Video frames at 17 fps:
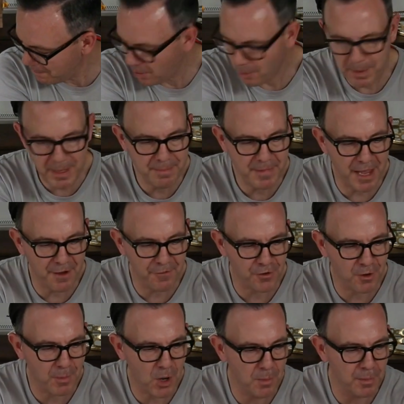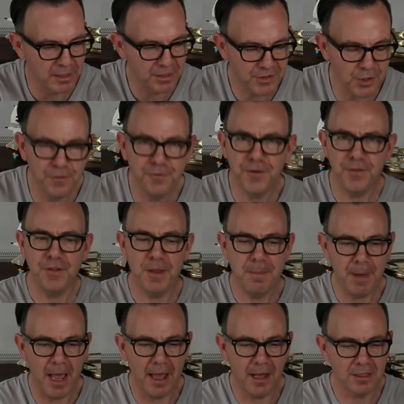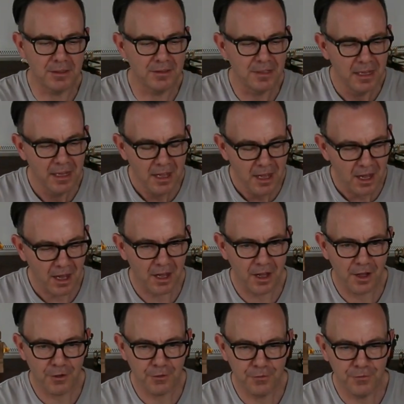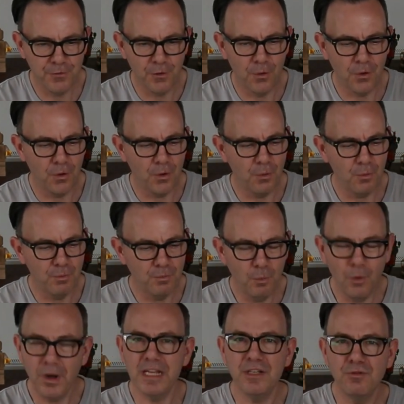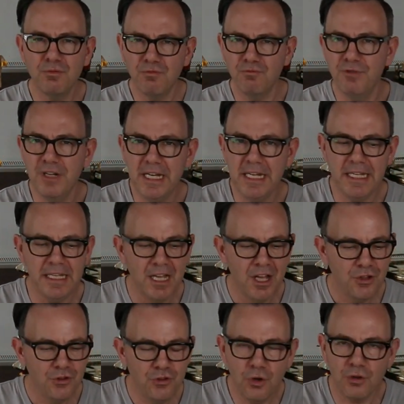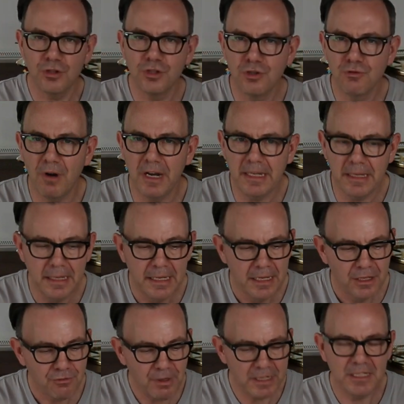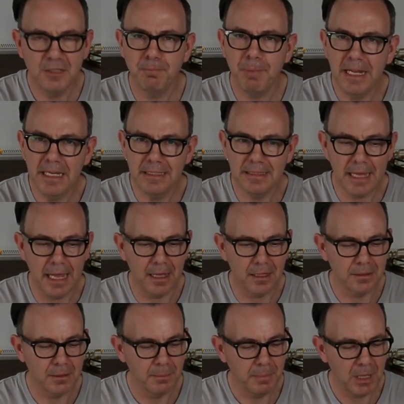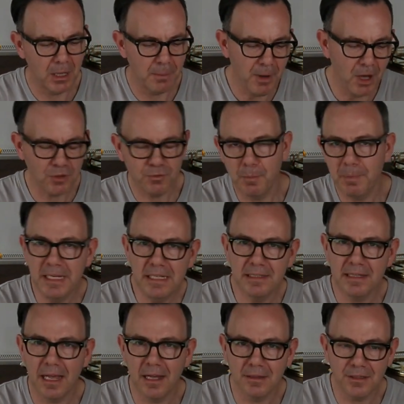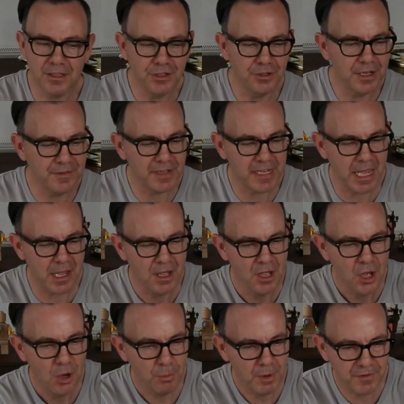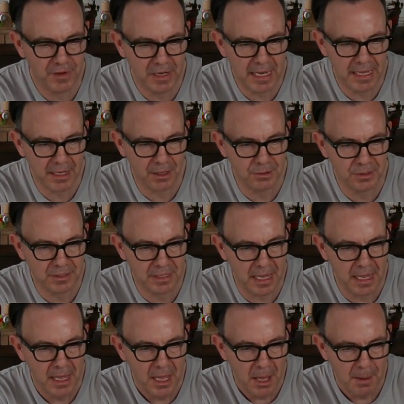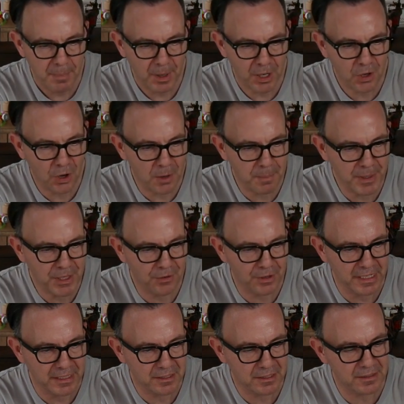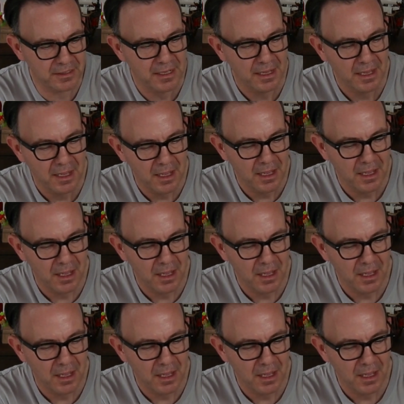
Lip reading: going to pop in there for a moment. So £50 for what is really not the greatest piece count, parts per piece count that you'd ever get with a Lego set. But I've got to be honest,